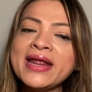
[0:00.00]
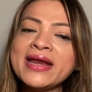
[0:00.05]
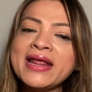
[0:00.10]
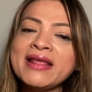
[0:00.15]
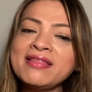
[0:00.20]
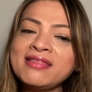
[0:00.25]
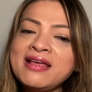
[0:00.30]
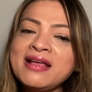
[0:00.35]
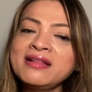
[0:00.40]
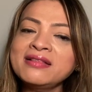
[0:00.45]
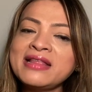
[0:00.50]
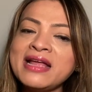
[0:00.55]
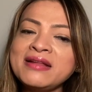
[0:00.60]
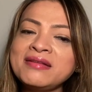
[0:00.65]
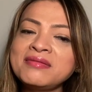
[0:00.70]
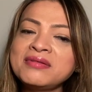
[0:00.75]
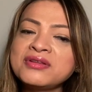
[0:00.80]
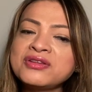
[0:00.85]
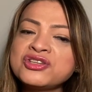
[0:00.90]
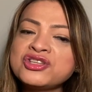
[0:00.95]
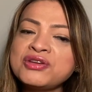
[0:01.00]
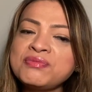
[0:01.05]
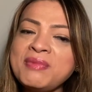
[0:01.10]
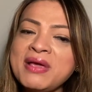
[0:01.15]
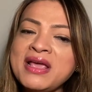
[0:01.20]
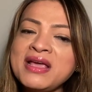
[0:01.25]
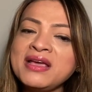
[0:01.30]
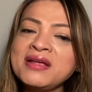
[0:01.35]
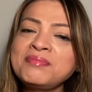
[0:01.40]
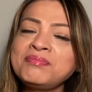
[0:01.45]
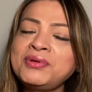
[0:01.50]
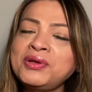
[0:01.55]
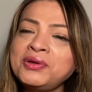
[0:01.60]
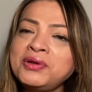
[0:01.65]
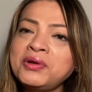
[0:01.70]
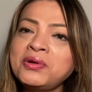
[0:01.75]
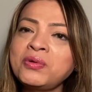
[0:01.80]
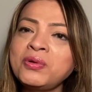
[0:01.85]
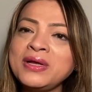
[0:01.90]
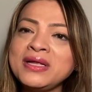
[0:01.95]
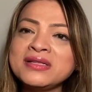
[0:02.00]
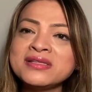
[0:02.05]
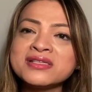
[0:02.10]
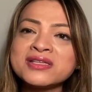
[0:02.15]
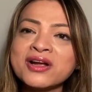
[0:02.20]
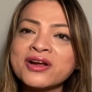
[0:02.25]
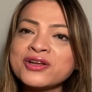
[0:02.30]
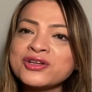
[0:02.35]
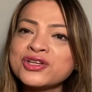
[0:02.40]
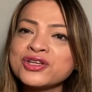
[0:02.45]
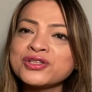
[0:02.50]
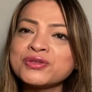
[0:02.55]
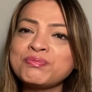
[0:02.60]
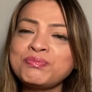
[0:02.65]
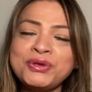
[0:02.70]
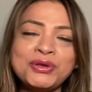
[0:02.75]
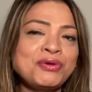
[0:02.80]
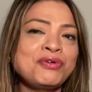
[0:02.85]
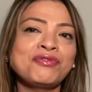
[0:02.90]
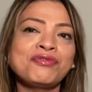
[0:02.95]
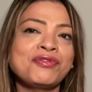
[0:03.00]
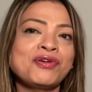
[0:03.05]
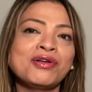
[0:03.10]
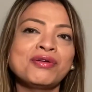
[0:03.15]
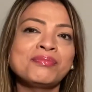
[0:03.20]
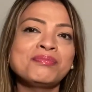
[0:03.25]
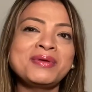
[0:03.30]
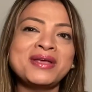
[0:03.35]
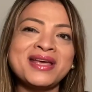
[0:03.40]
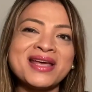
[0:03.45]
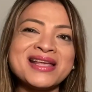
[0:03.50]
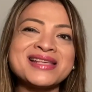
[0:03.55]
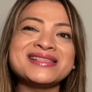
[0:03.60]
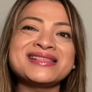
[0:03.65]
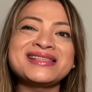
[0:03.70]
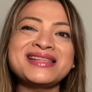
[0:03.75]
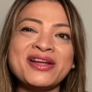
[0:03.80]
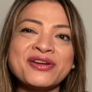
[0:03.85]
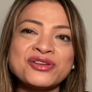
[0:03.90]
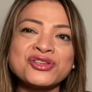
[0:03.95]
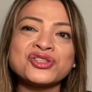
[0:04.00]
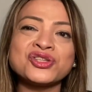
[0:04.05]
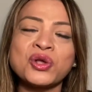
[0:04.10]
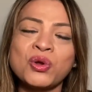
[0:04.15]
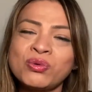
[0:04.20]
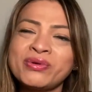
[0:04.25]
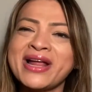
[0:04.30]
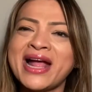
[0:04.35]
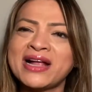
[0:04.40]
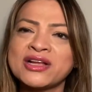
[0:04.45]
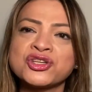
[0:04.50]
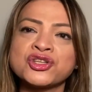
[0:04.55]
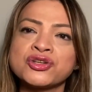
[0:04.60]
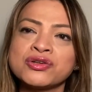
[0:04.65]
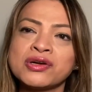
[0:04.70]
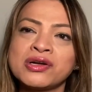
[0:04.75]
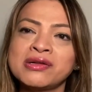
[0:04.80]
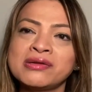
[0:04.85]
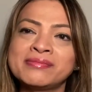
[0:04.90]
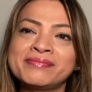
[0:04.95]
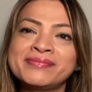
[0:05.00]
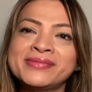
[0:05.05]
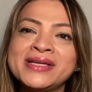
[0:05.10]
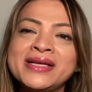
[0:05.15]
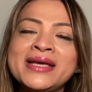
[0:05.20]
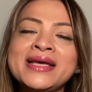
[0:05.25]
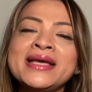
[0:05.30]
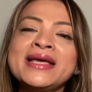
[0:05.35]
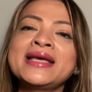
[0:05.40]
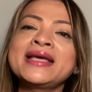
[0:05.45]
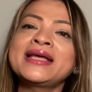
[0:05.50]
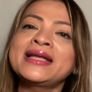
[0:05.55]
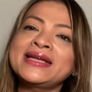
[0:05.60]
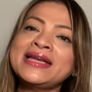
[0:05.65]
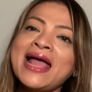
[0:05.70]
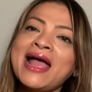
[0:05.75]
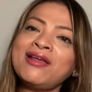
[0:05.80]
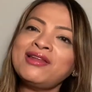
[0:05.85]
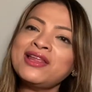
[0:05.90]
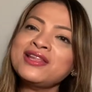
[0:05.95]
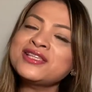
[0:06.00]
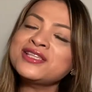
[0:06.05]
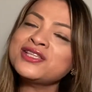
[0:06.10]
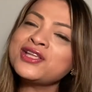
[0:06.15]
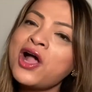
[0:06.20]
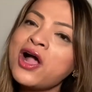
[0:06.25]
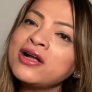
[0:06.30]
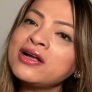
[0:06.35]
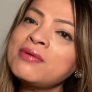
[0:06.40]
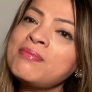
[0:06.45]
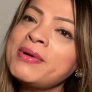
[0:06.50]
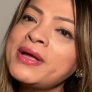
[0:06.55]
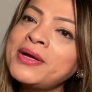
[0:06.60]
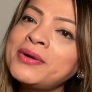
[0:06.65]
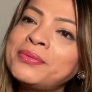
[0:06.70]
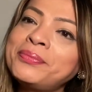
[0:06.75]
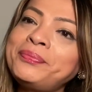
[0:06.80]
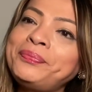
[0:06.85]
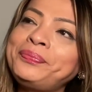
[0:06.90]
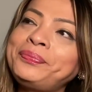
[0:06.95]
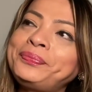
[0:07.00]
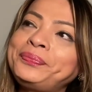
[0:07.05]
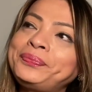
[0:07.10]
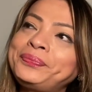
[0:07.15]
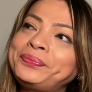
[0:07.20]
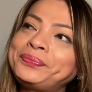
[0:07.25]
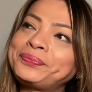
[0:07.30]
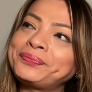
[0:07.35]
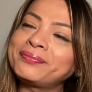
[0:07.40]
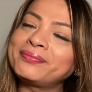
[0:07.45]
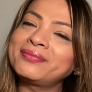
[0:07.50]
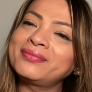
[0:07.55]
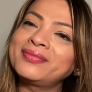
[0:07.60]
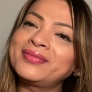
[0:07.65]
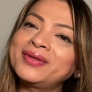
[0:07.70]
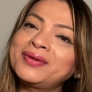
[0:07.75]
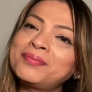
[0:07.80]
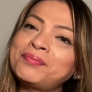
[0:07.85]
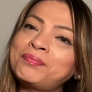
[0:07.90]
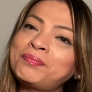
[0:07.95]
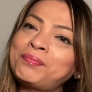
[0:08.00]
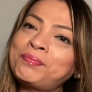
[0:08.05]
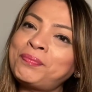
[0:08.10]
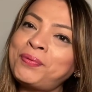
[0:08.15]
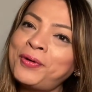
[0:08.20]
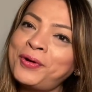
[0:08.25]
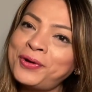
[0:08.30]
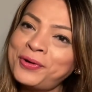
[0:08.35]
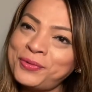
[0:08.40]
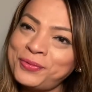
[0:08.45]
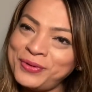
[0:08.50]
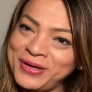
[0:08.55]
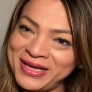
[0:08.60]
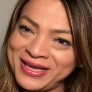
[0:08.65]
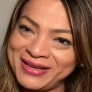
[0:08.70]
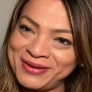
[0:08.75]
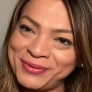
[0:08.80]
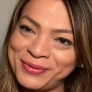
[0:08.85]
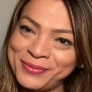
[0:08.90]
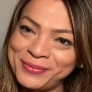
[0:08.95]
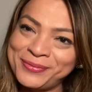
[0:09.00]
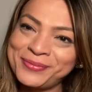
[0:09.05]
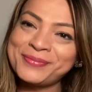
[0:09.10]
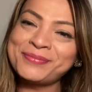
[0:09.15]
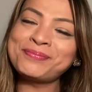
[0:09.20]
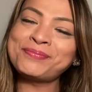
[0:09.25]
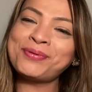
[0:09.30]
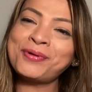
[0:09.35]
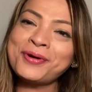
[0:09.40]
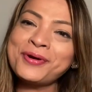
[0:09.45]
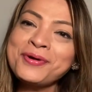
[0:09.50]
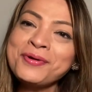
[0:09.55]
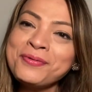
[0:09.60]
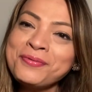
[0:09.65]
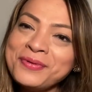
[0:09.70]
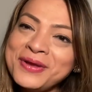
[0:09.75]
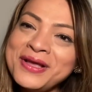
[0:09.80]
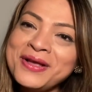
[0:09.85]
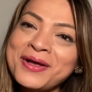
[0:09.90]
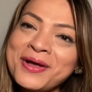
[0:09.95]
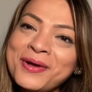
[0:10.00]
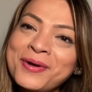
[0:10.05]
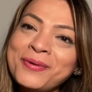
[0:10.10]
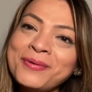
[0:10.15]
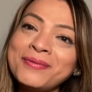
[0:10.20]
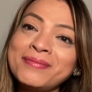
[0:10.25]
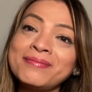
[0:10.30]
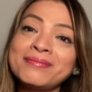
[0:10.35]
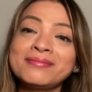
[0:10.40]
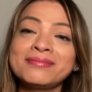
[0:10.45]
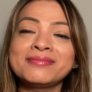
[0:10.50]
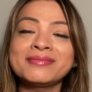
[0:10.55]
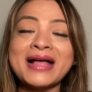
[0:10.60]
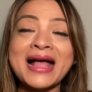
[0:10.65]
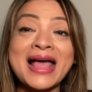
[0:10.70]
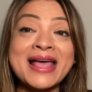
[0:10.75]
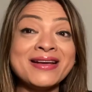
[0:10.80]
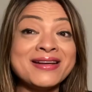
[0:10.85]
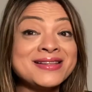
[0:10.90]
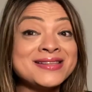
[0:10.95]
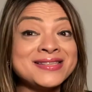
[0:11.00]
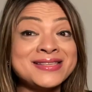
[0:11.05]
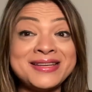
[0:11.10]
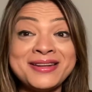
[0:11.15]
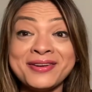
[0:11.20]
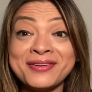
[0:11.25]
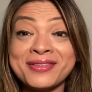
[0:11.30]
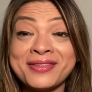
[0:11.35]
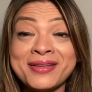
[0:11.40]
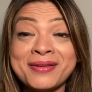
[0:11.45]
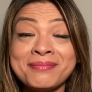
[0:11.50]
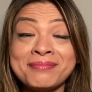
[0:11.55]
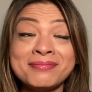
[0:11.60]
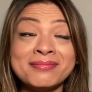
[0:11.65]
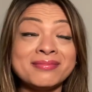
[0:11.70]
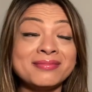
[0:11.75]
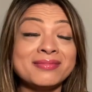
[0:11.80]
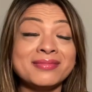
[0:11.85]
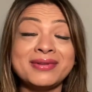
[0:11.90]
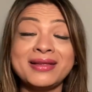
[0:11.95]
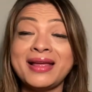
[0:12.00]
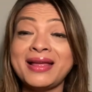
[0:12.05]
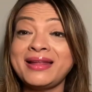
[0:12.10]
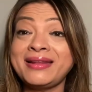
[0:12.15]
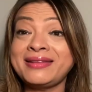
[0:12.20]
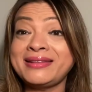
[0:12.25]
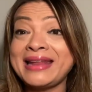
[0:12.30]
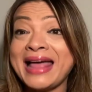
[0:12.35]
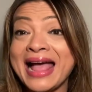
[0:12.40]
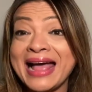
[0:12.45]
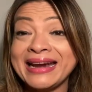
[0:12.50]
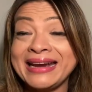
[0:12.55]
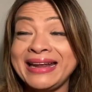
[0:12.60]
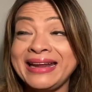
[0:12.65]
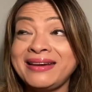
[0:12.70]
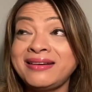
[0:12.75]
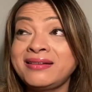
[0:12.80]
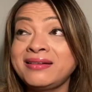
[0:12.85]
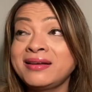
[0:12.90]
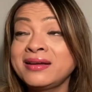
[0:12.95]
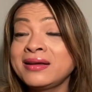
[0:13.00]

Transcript: I think that Jamaican beauty queens are just beautiful because they're so natural. Now let's talk about Puerto Rico. Puerto Rico, I consider them a Latin